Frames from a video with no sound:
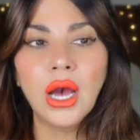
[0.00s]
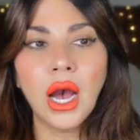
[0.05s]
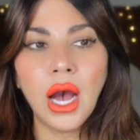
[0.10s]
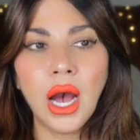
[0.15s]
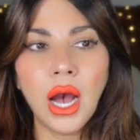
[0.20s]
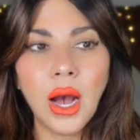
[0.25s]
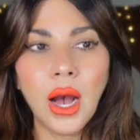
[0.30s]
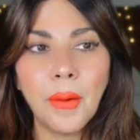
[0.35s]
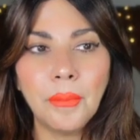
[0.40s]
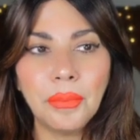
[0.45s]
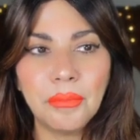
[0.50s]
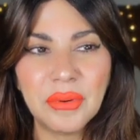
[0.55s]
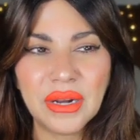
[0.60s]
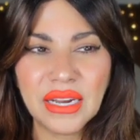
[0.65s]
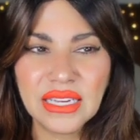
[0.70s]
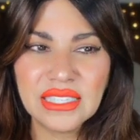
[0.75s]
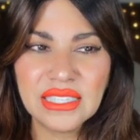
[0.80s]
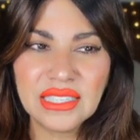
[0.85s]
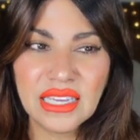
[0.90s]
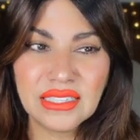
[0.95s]
But
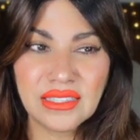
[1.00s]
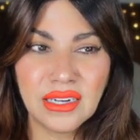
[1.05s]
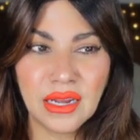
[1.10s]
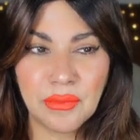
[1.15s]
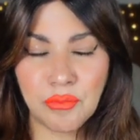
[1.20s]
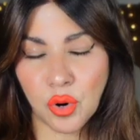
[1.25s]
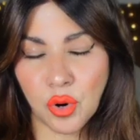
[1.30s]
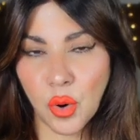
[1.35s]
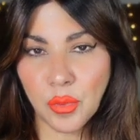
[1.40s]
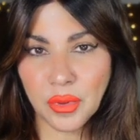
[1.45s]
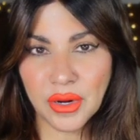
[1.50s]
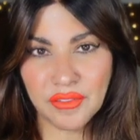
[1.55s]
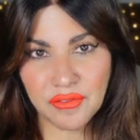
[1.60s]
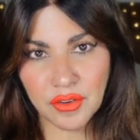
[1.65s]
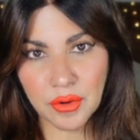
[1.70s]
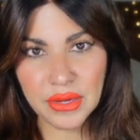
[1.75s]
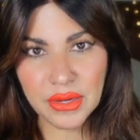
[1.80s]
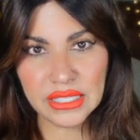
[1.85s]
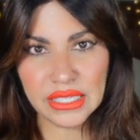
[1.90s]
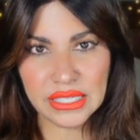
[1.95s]
I guess that's inappropriate
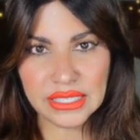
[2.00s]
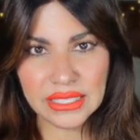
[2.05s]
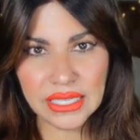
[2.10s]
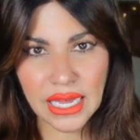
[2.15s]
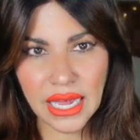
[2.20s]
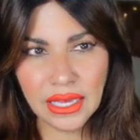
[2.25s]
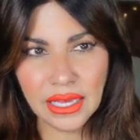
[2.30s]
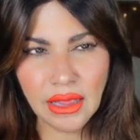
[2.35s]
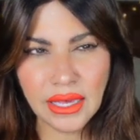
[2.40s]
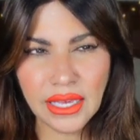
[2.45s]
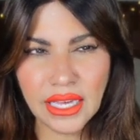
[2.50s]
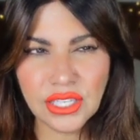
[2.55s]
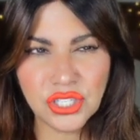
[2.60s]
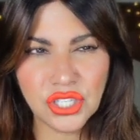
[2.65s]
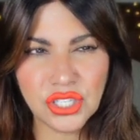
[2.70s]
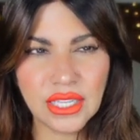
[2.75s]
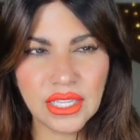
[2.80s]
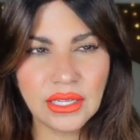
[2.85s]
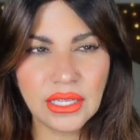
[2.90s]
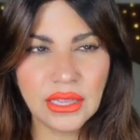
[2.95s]
for me to say. Like, it's
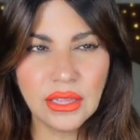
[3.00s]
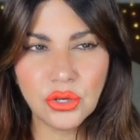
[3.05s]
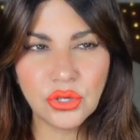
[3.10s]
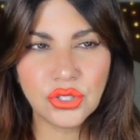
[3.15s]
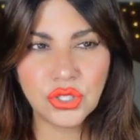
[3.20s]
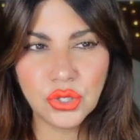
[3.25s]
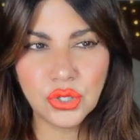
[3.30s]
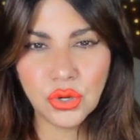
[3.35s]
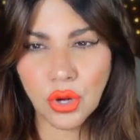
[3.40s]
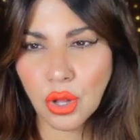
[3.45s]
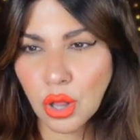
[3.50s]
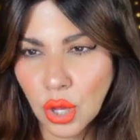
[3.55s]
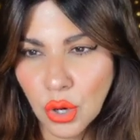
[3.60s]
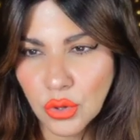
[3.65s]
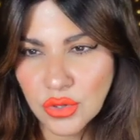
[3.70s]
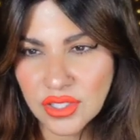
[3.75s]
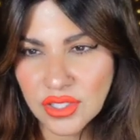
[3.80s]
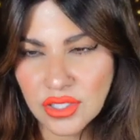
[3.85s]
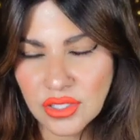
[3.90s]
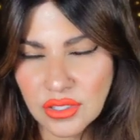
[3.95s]
just like a little too
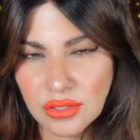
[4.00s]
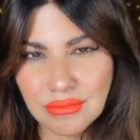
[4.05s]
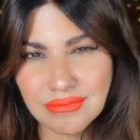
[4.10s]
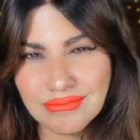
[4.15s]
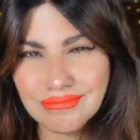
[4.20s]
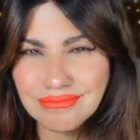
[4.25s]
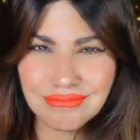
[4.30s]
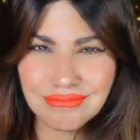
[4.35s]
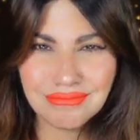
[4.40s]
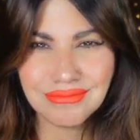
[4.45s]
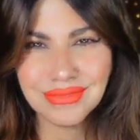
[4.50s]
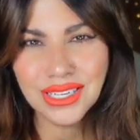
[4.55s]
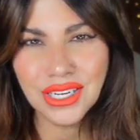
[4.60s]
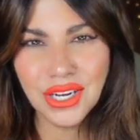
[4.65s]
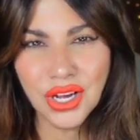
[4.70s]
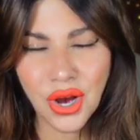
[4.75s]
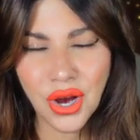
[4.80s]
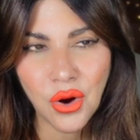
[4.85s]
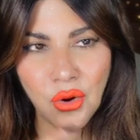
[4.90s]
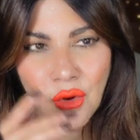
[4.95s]
close, you
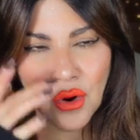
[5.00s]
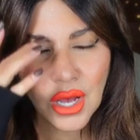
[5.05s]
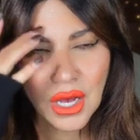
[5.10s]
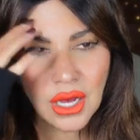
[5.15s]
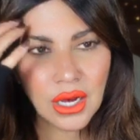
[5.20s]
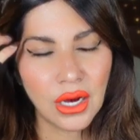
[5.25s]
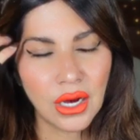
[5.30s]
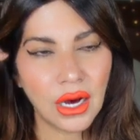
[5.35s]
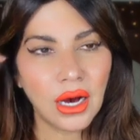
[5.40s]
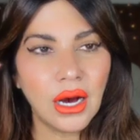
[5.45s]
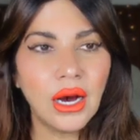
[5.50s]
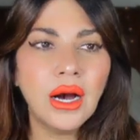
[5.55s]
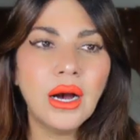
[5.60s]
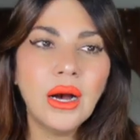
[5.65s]
know, and